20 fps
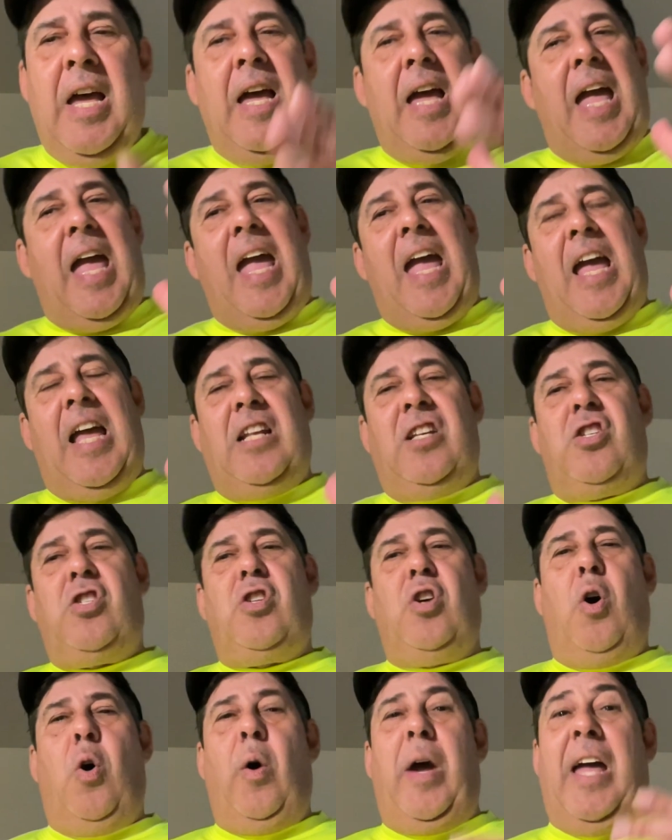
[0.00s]
And
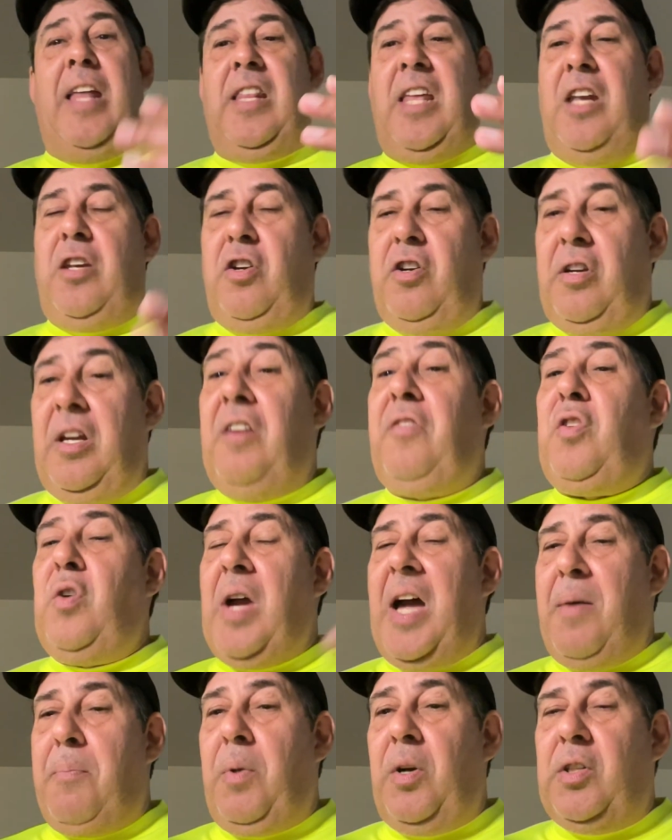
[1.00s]
so, and then if you
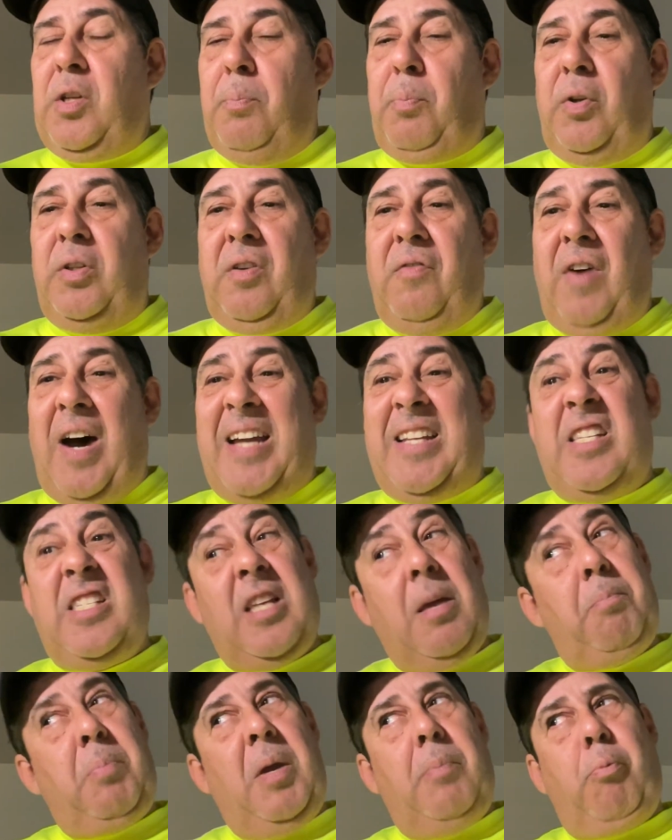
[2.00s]
have multiple devices,
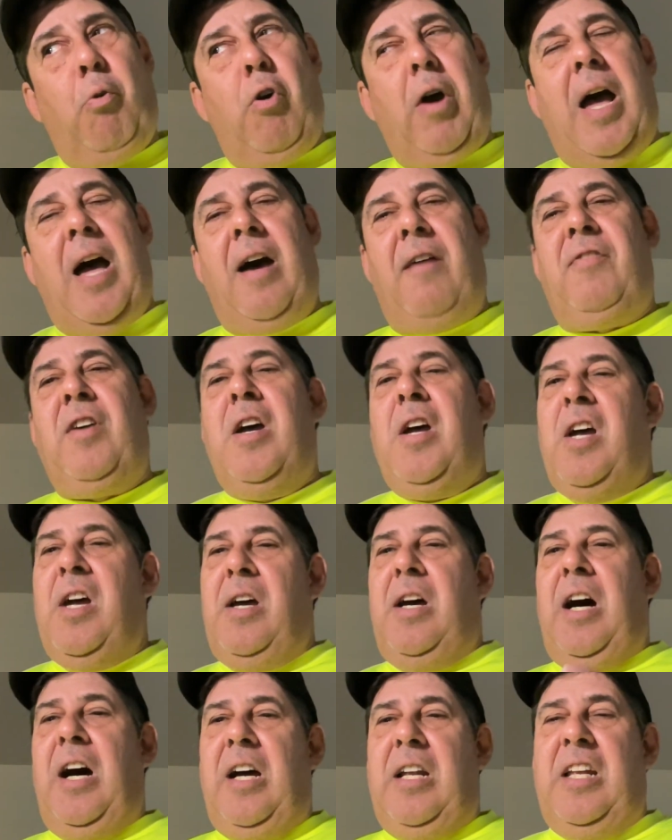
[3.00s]
and people have,
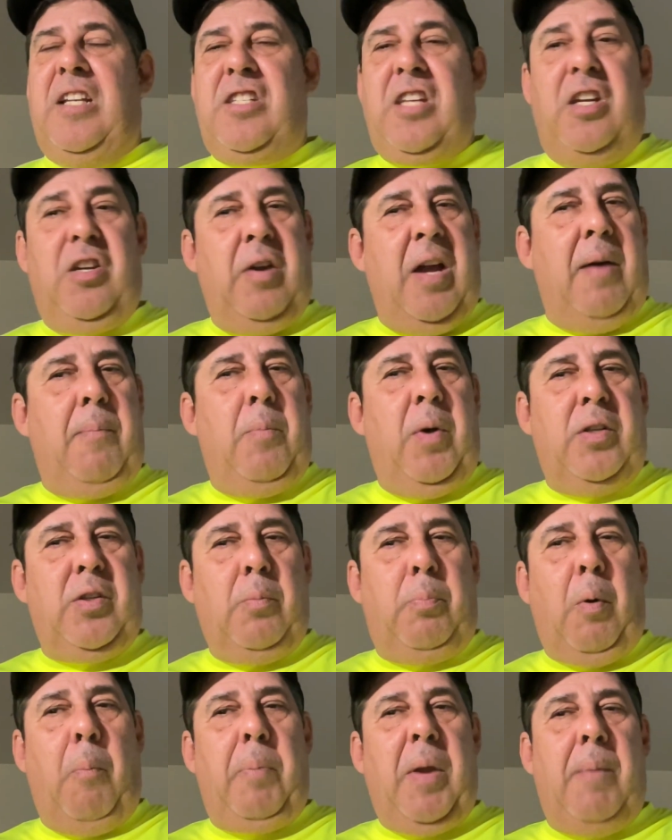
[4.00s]
let's say you have
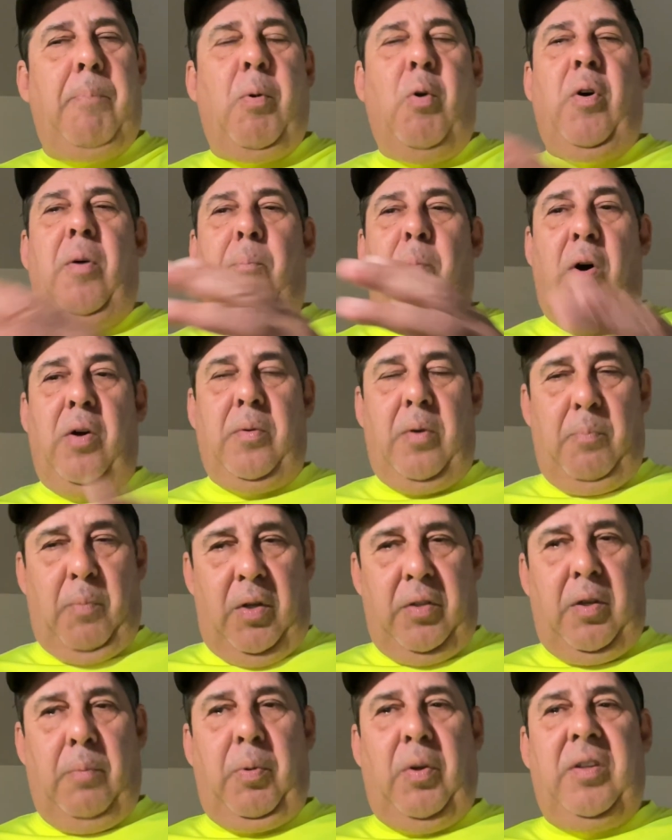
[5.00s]
multiple people and
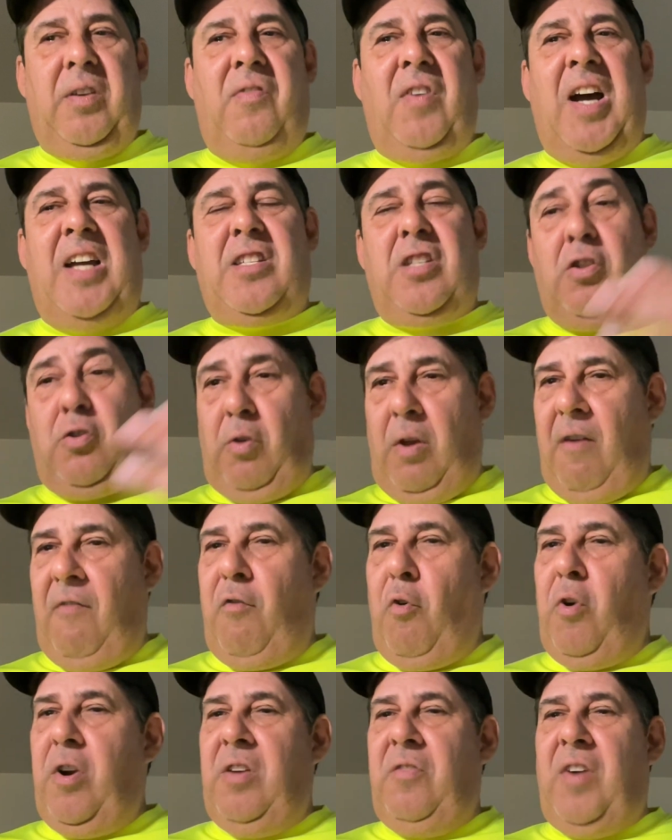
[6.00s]
multiple devices, or you have
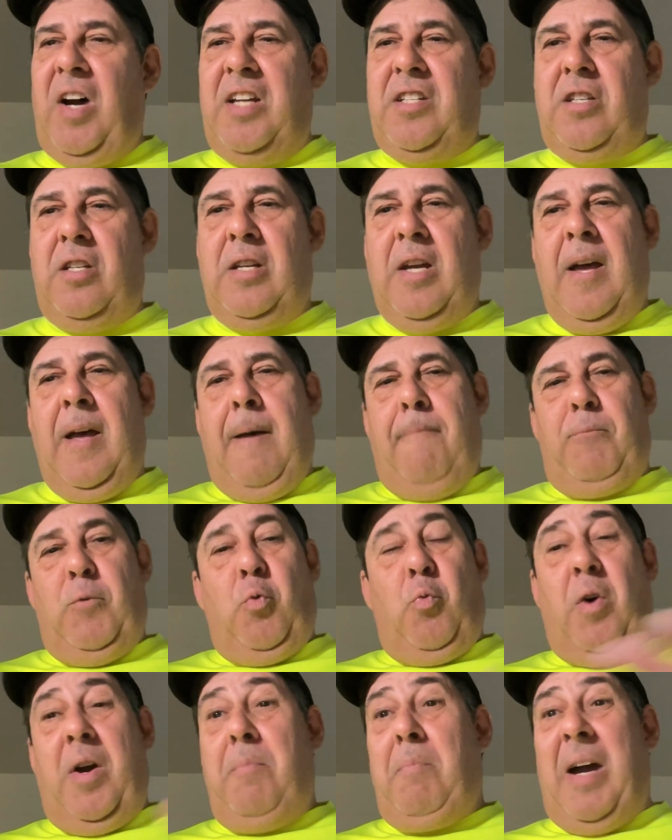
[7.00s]
4 devices,
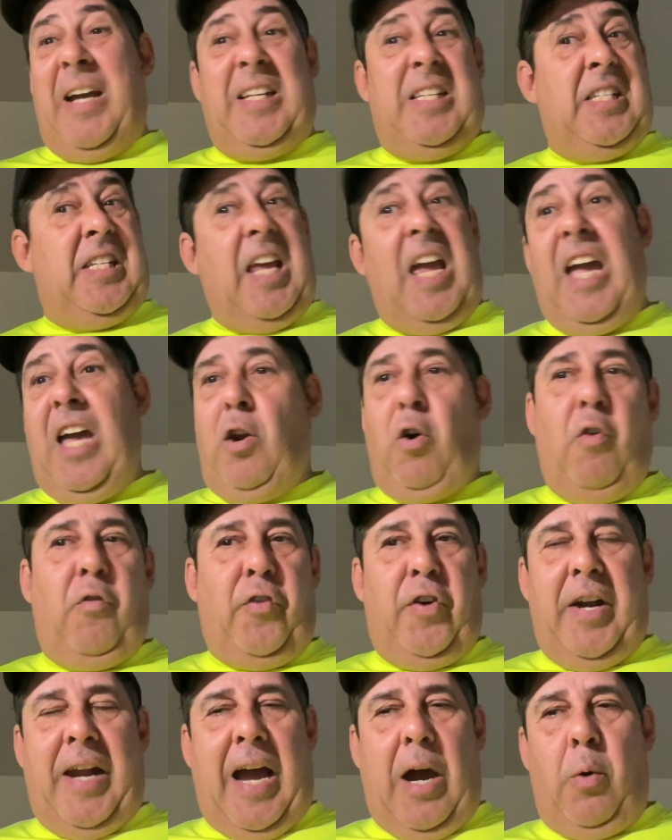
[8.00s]
one might stay at
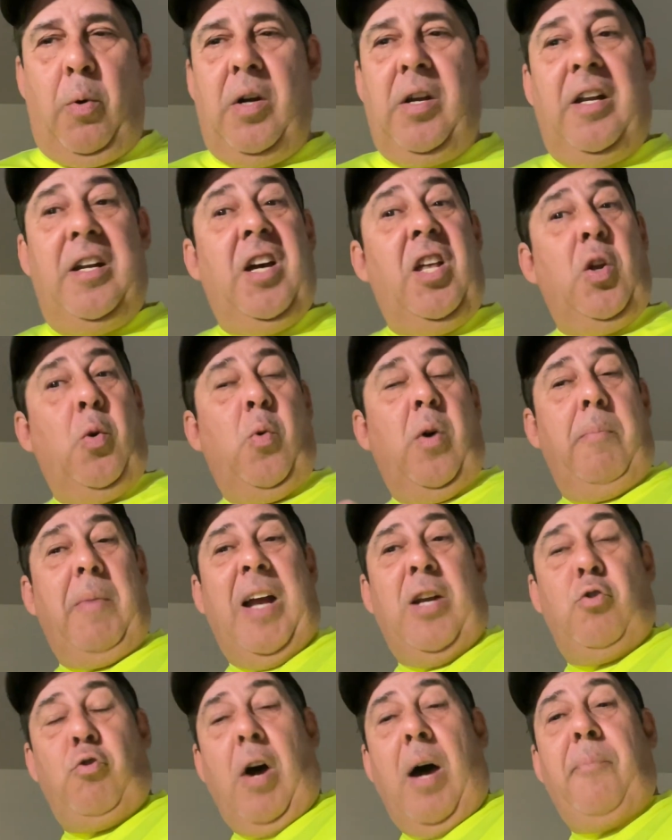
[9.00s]
over an hour, another one
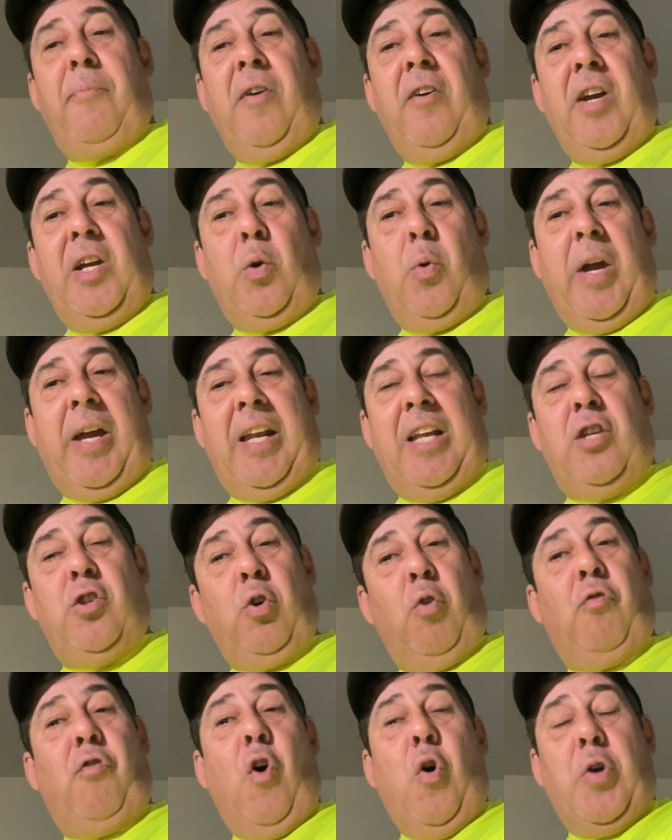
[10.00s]
might drop very quickly.
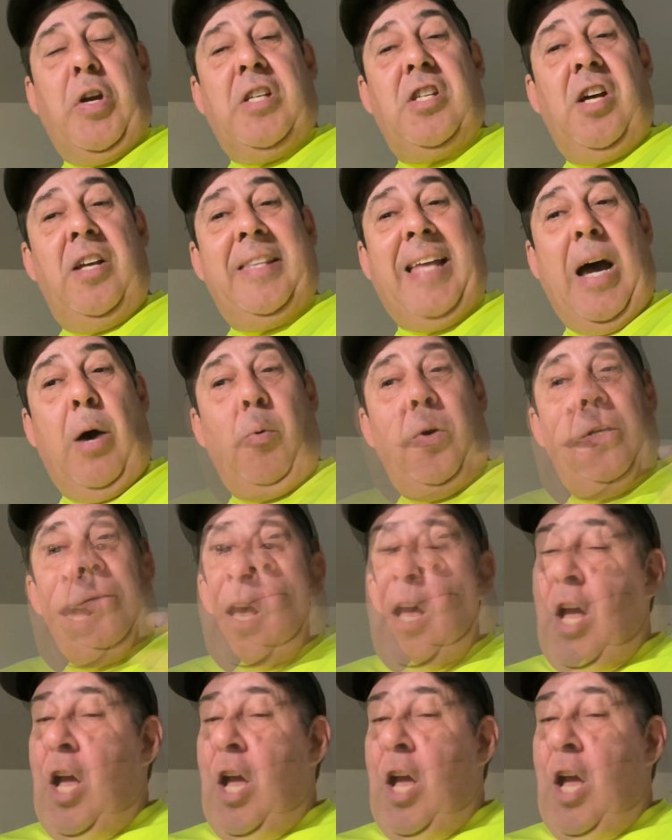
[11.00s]
So focus on that one.